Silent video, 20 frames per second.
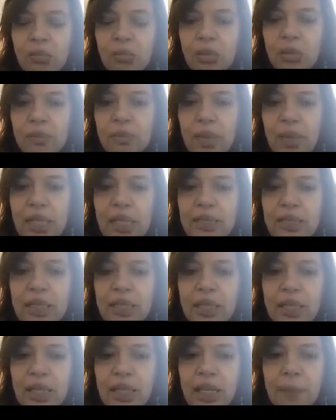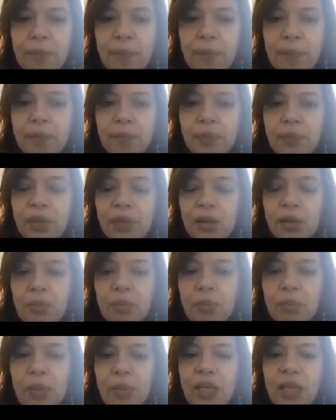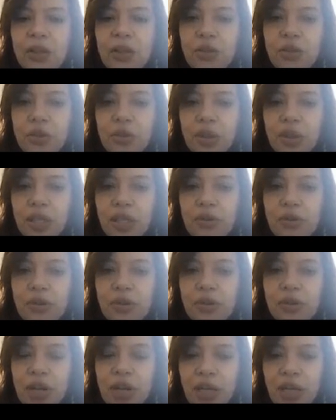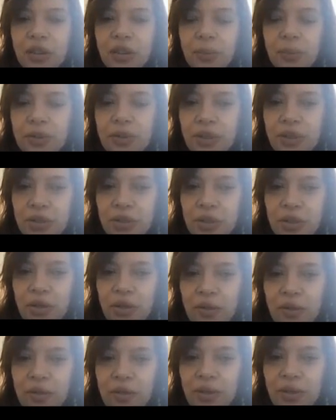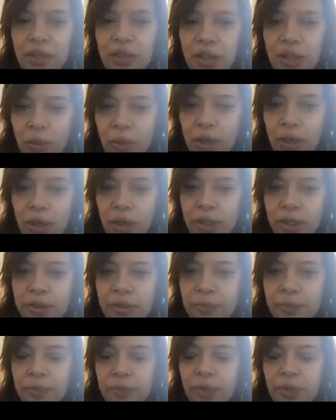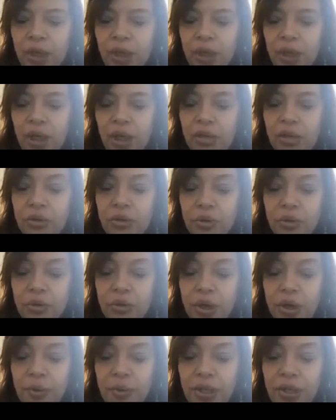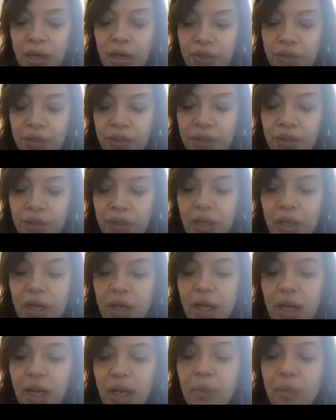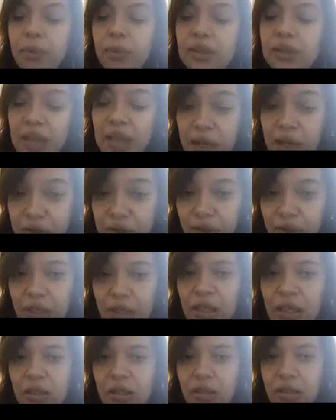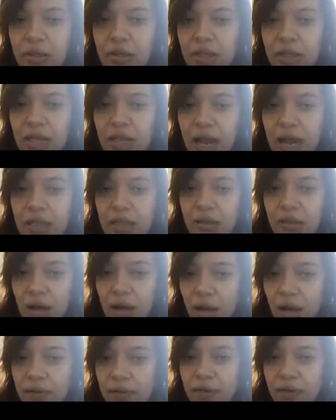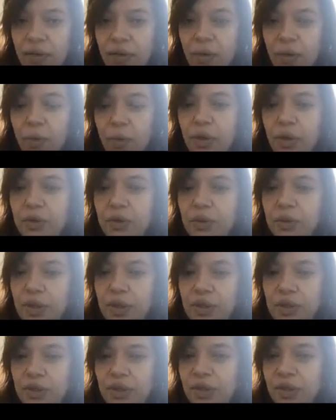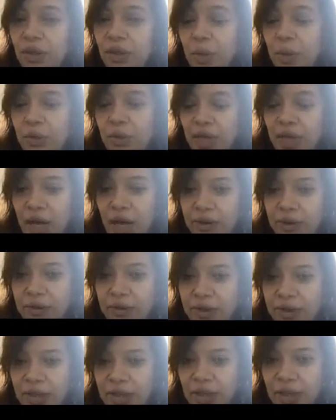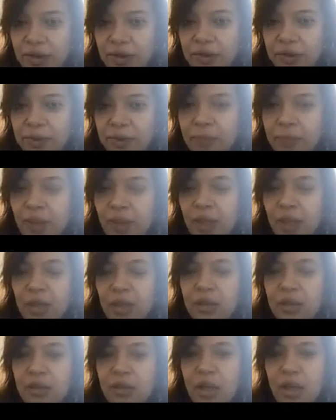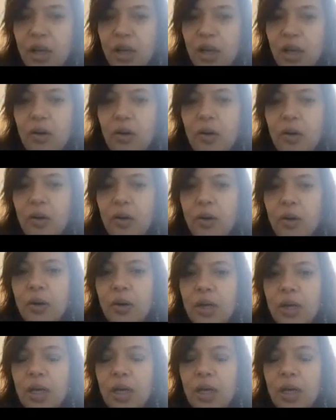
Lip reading: but basically making sure that you check the position of every keyword that you're going after, and potentially turning ads off when you reach the top organic result. So